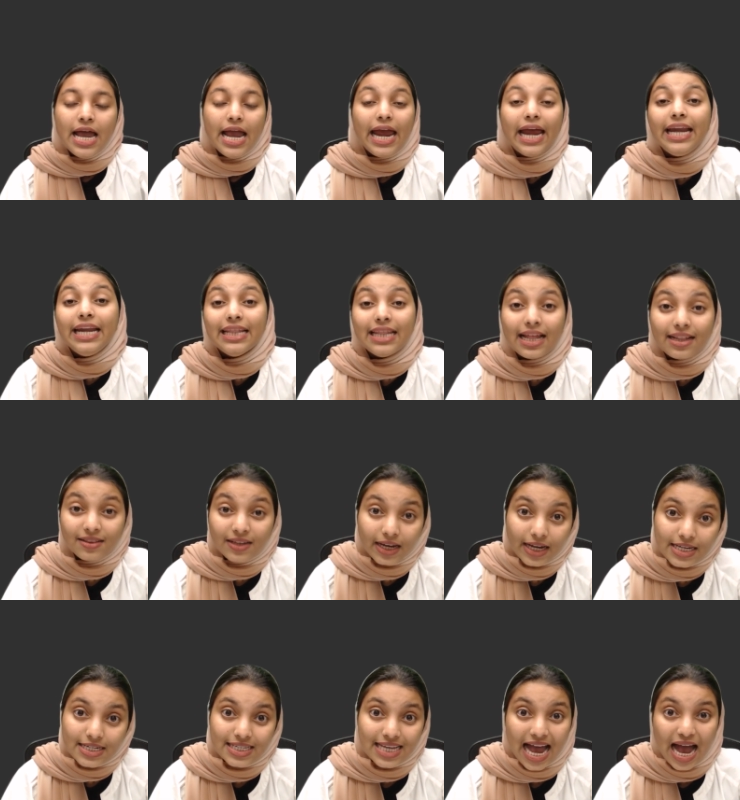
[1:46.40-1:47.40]
and
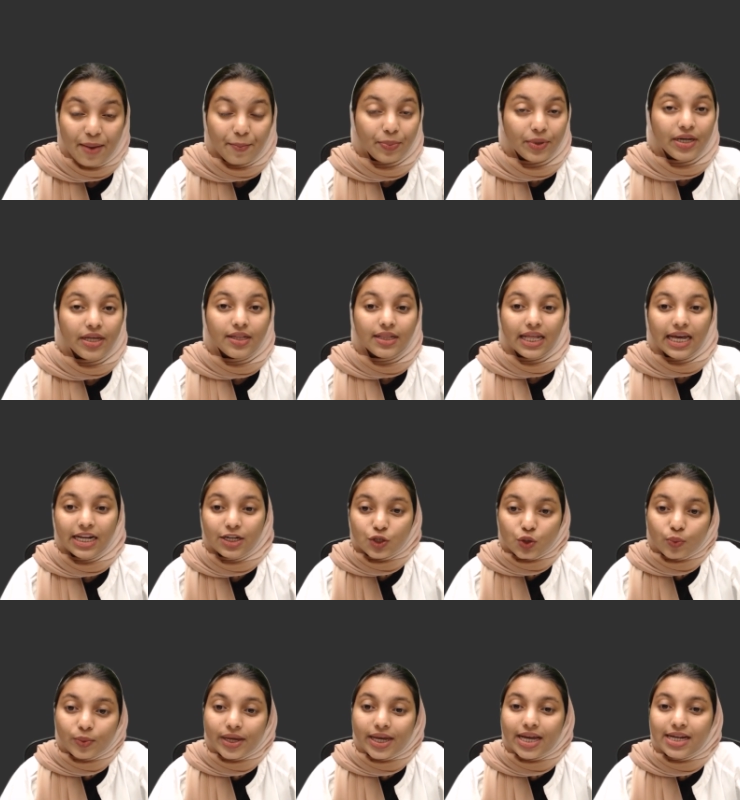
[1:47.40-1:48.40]
nothing is happening there.
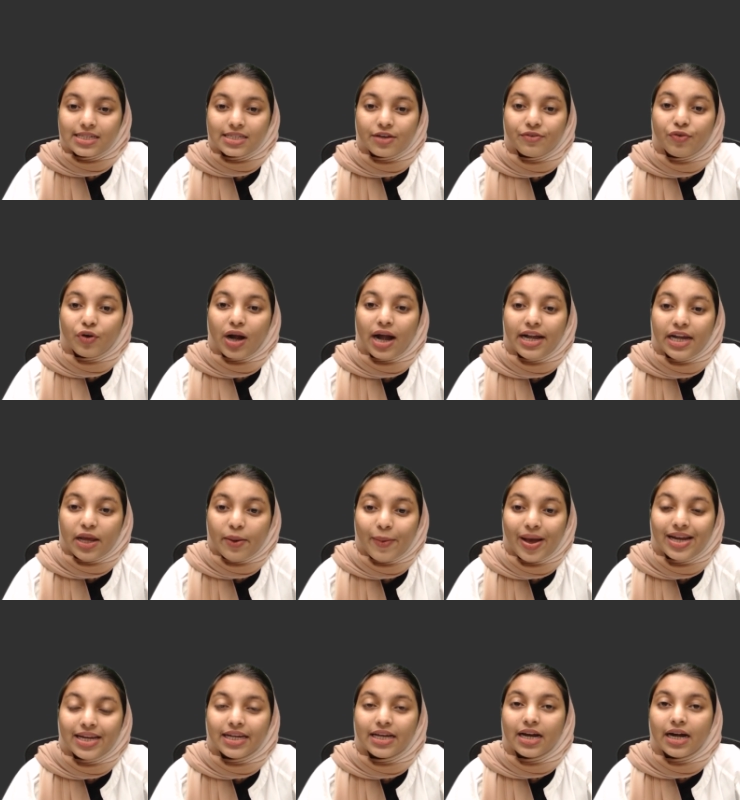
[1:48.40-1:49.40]
So we can say for
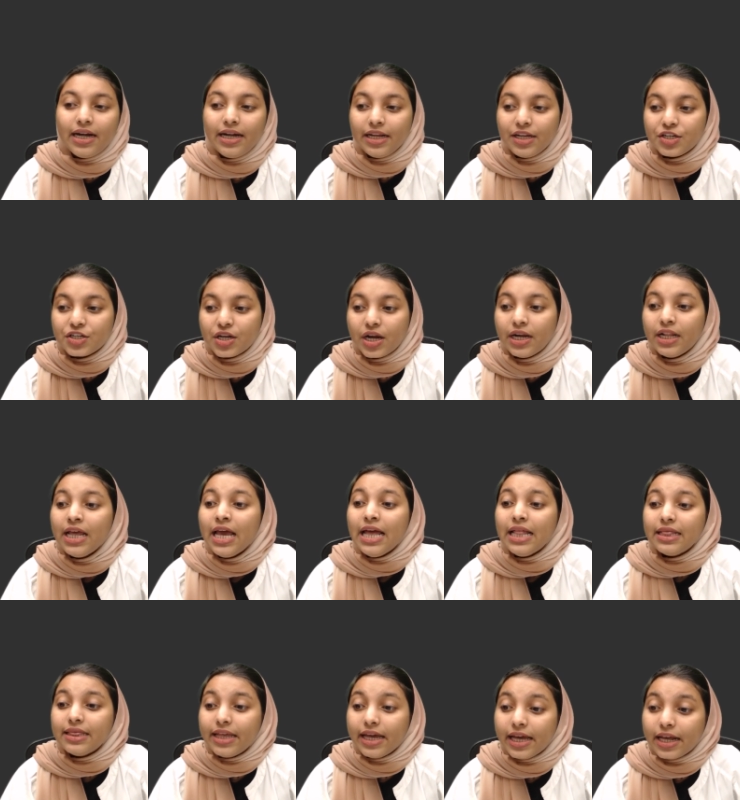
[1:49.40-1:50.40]
adiabatic condition,
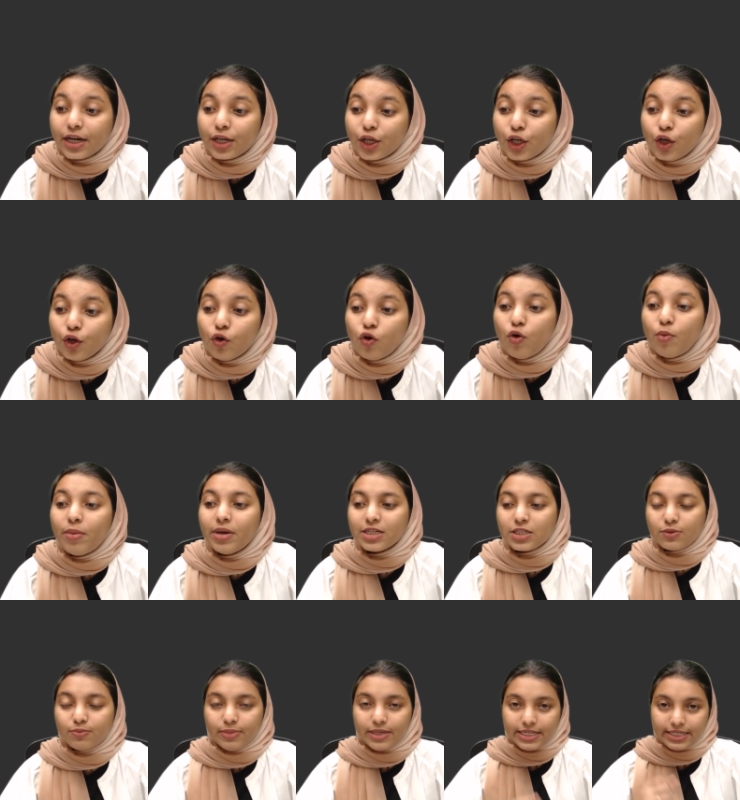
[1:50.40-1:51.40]
their Q
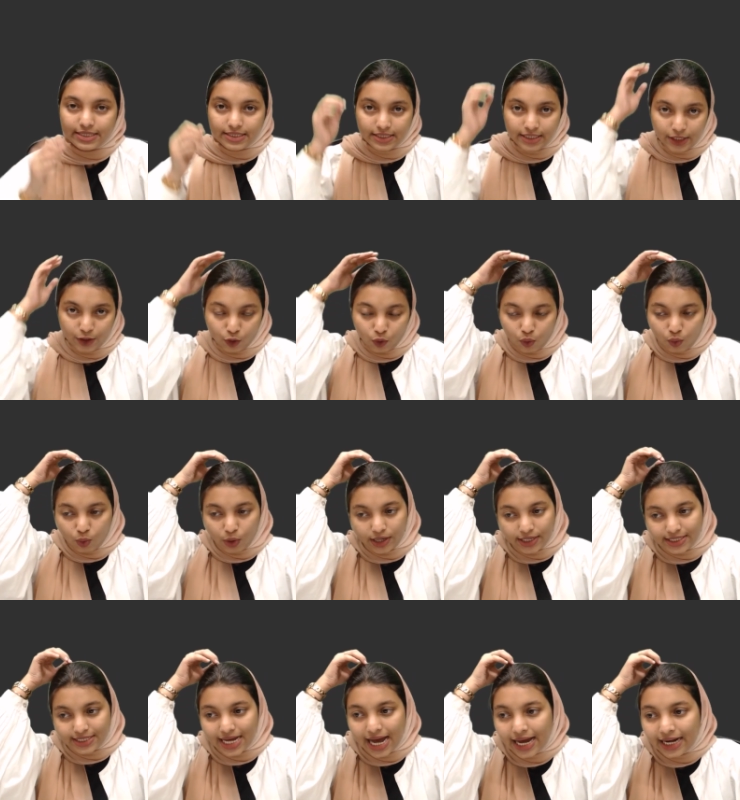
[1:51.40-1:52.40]
must be zero. What
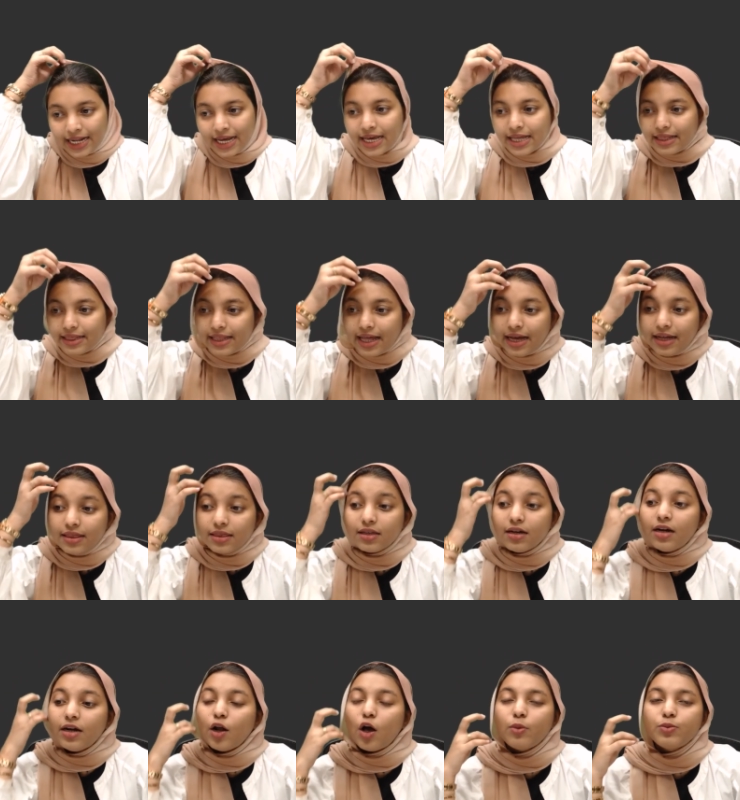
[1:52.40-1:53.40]
is that? The
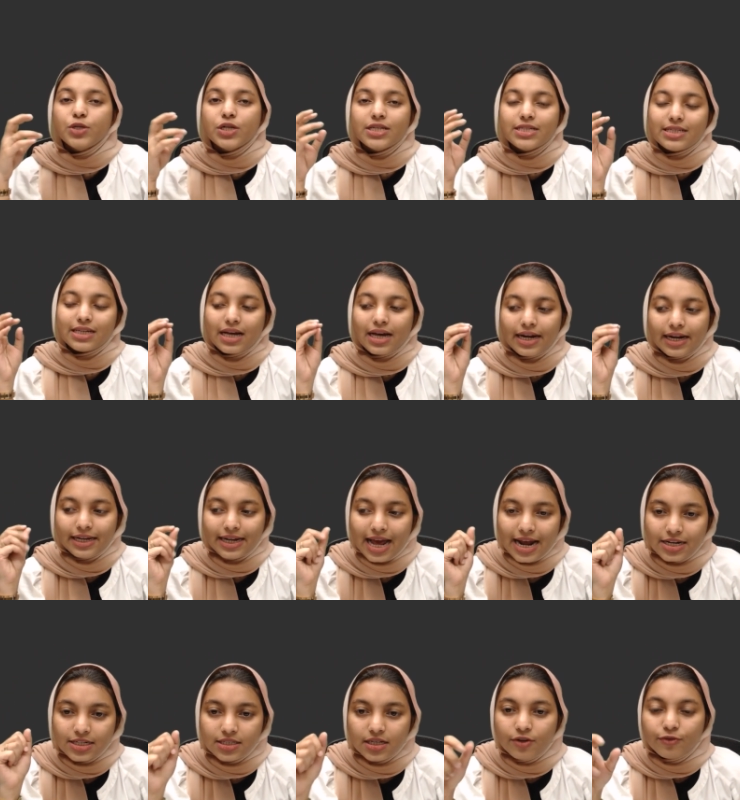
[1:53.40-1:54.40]
third option is the correct
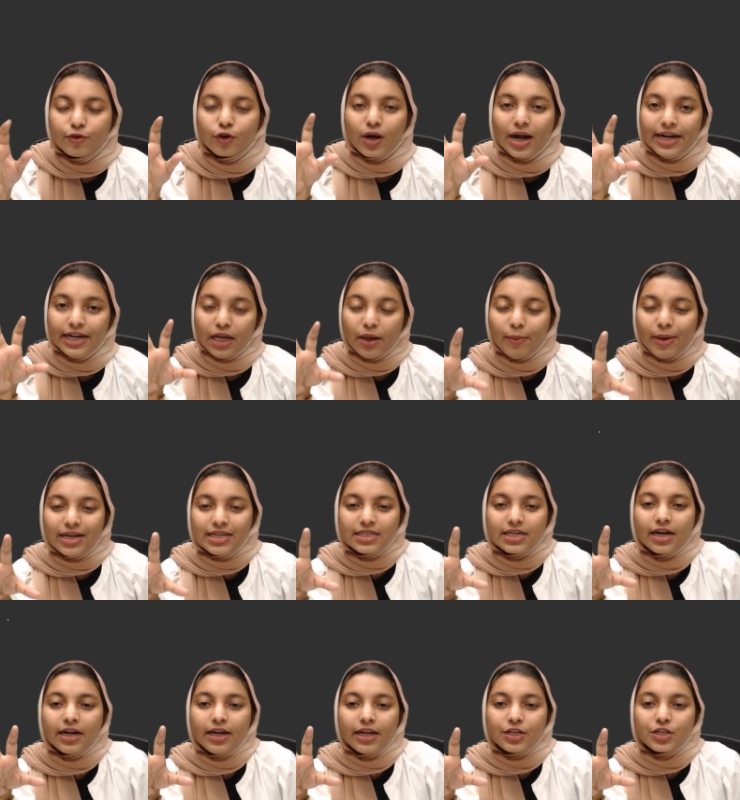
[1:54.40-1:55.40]
answer. For adiabatic
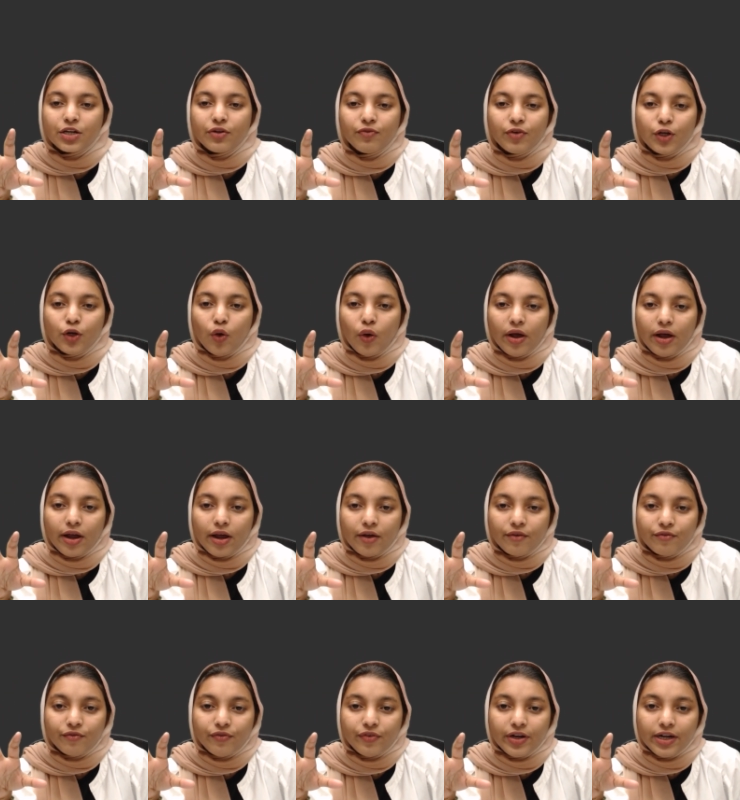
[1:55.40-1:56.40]
condition, we know
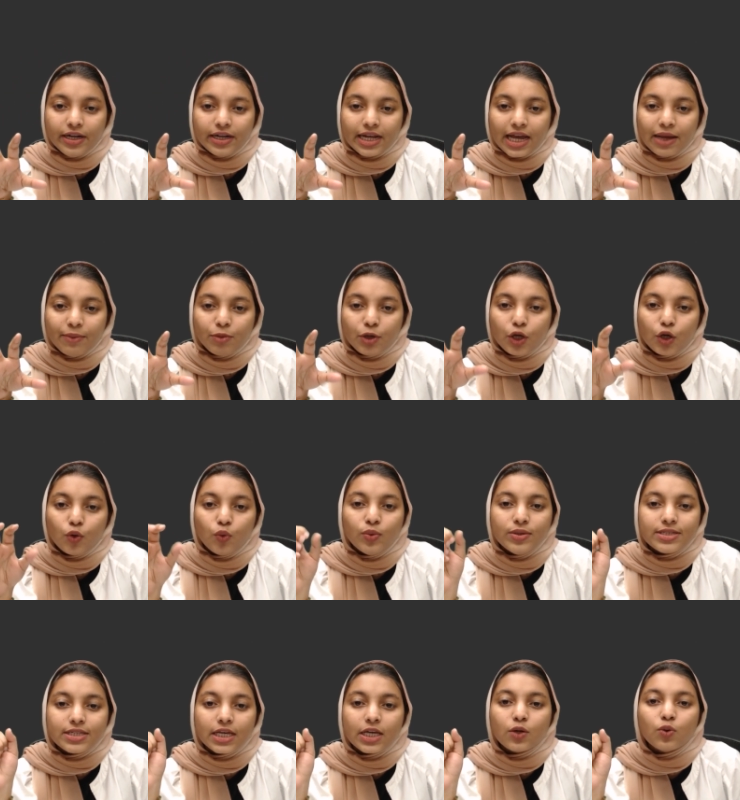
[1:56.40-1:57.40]
every time Q
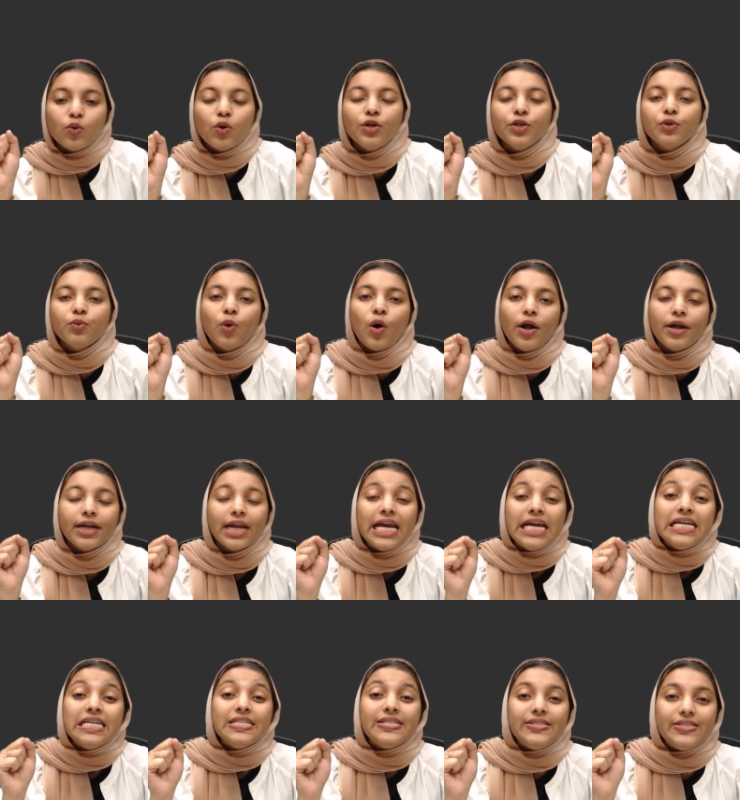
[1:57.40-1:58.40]
is equal to what?
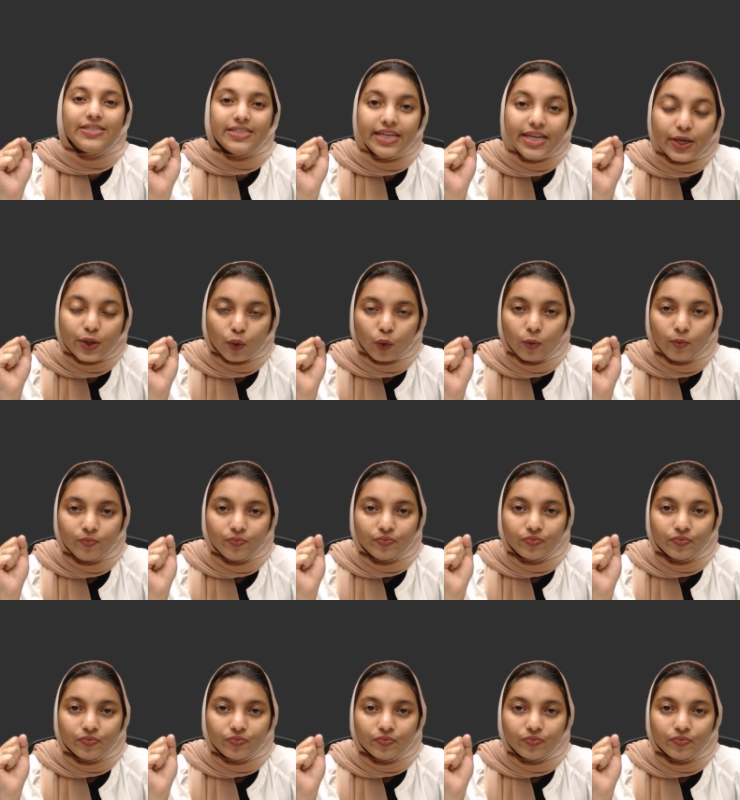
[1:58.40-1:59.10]
Zero.